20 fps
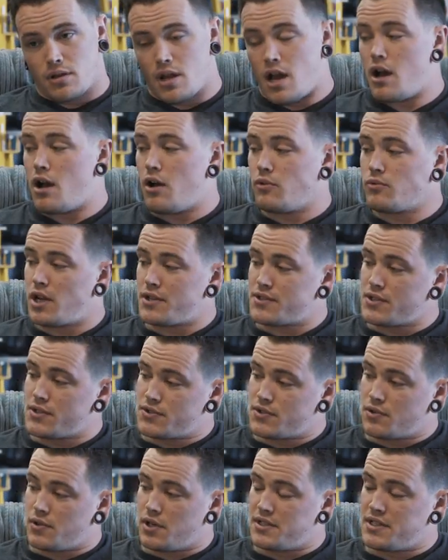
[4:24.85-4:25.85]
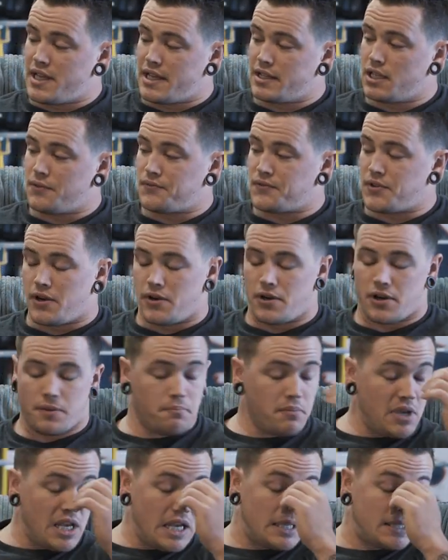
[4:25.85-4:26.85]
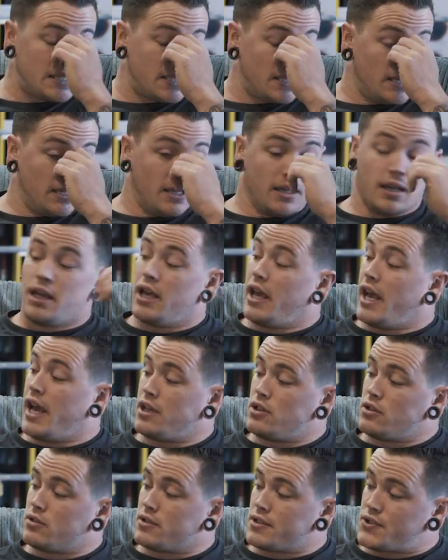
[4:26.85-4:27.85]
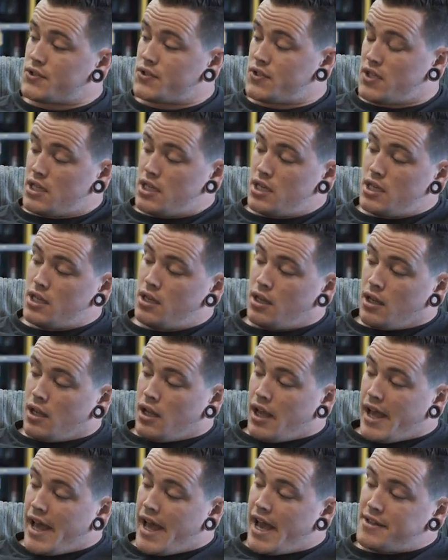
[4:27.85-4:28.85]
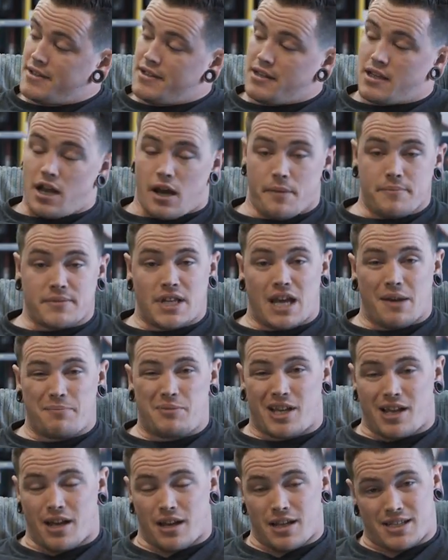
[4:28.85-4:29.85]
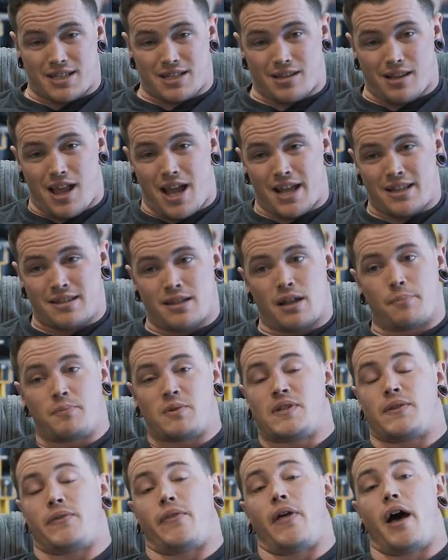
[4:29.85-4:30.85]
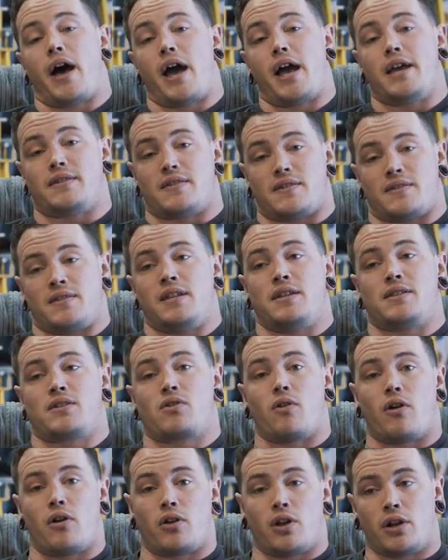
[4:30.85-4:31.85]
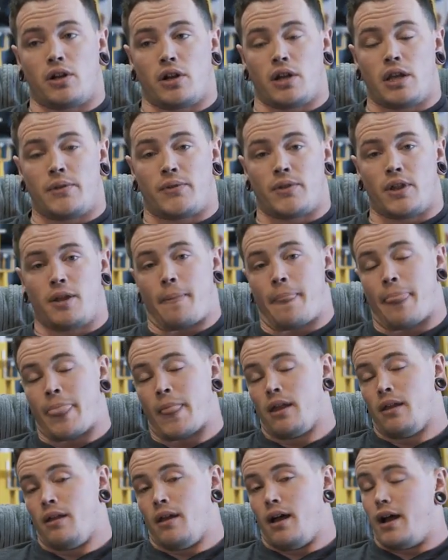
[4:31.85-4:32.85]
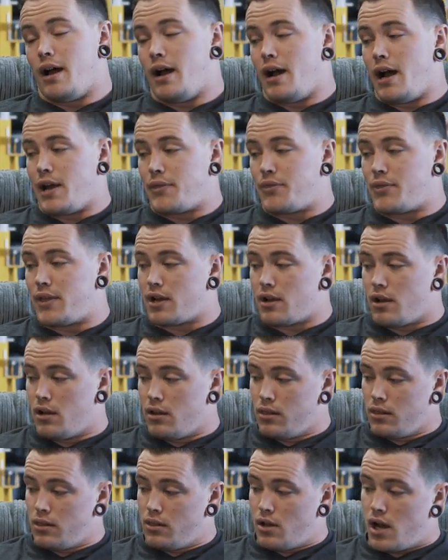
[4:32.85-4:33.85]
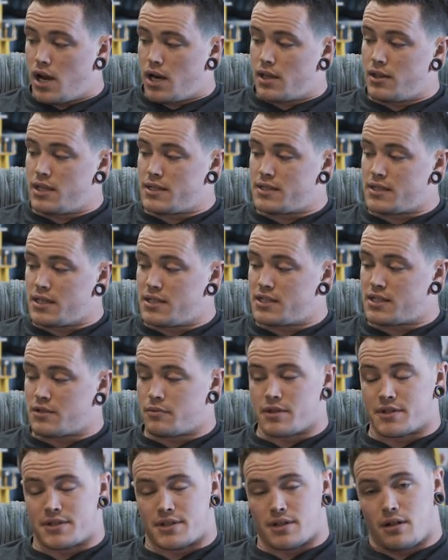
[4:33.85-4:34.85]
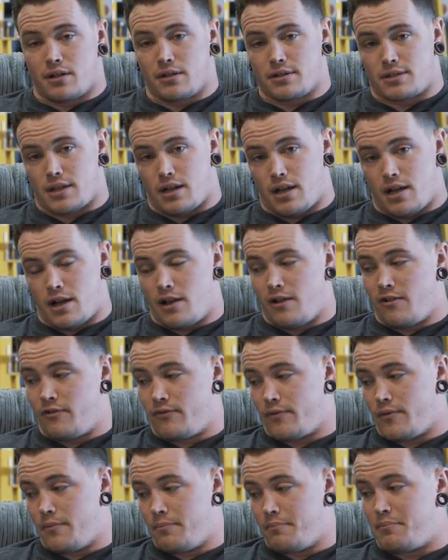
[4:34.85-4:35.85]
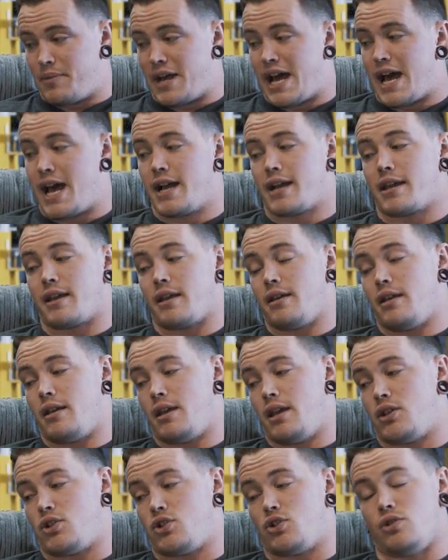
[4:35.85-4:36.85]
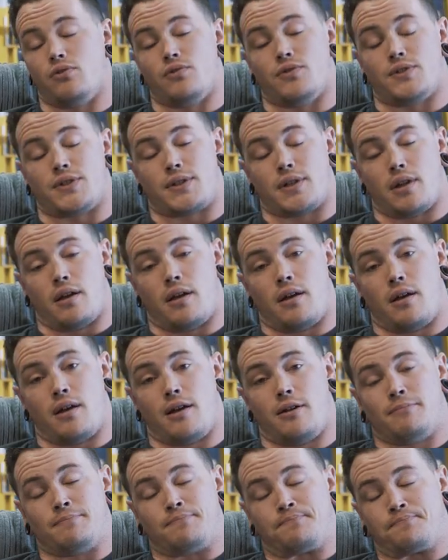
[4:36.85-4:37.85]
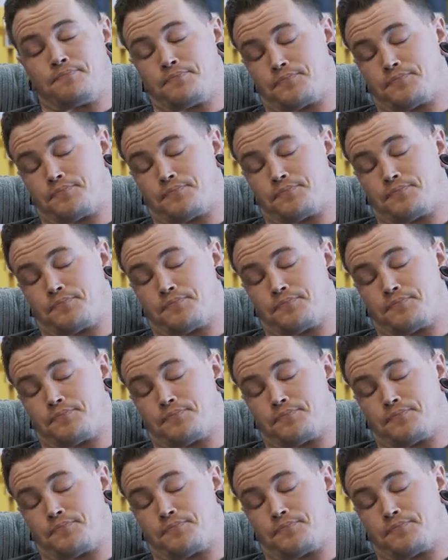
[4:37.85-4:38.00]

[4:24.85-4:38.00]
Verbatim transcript: Now Russell's doing a deadlift here in a meet, and you'll see as he comes up, he kind of slides it up his thighs, his knees go out underneath it. Uh, I think a lot of this is the result of back issues. Um,